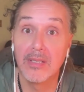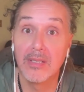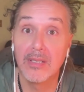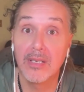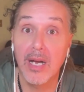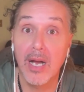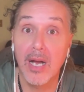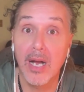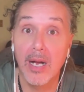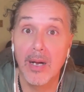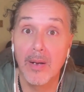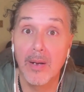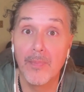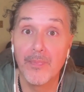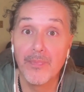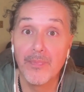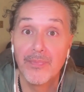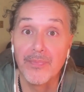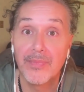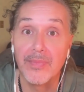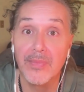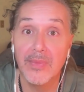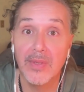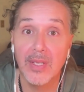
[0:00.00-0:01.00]

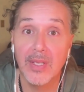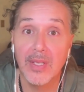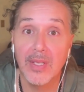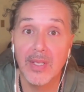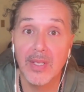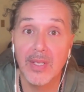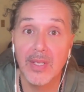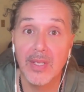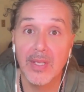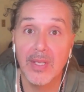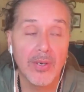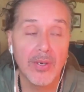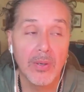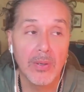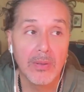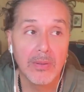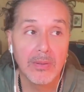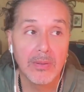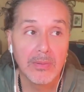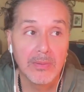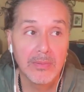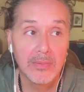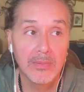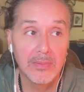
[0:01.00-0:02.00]
And
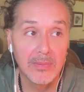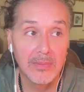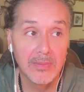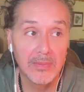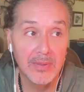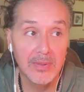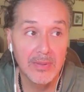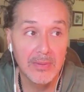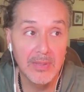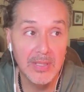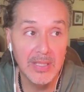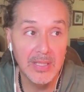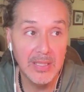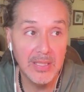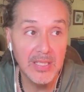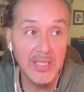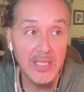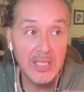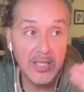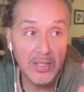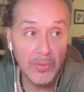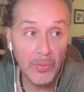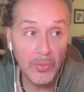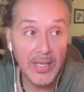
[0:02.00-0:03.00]
so the
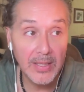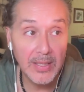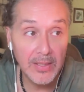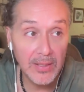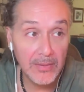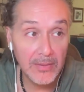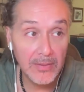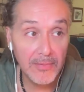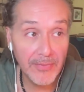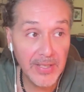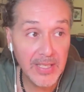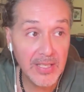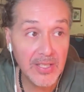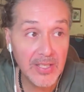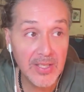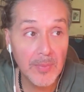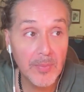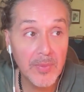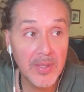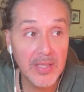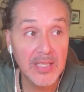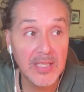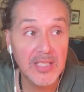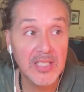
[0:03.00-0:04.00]
easiest way to fix
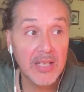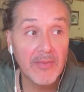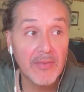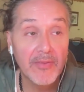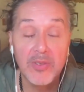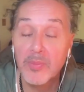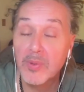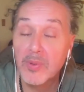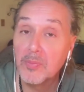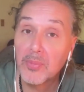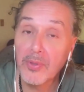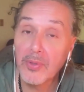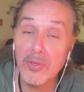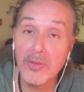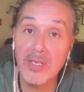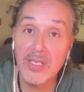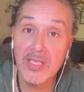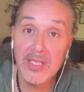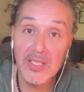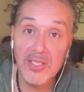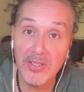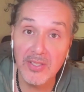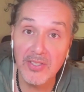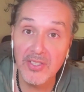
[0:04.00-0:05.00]
something that's never been
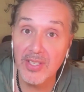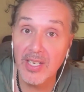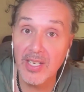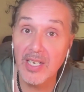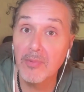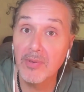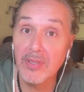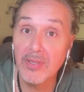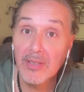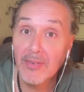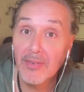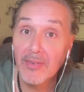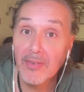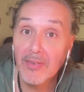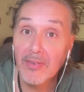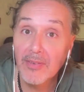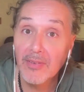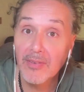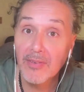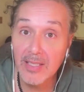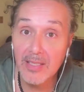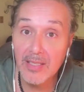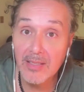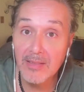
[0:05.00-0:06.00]
broken is to start with the
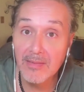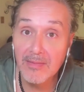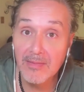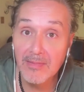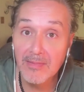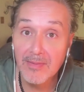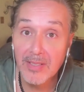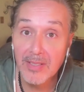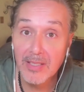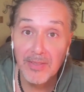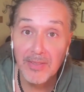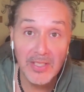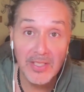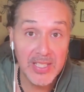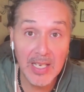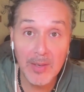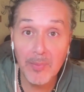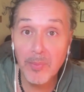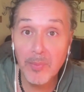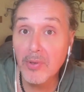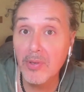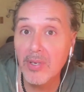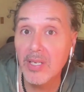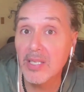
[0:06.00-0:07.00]
fact that if it's
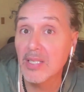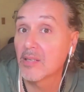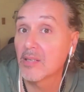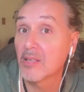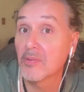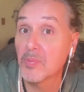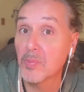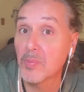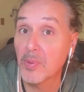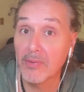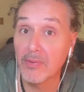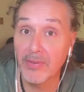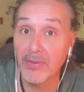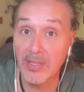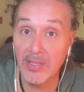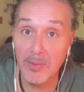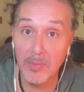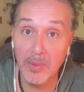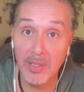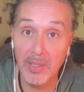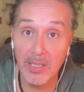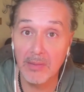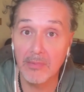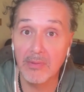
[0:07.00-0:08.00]
not broken, then it was perfect
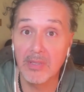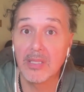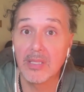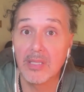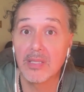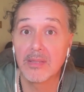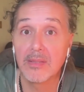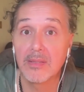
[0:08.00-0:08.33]
to begin with.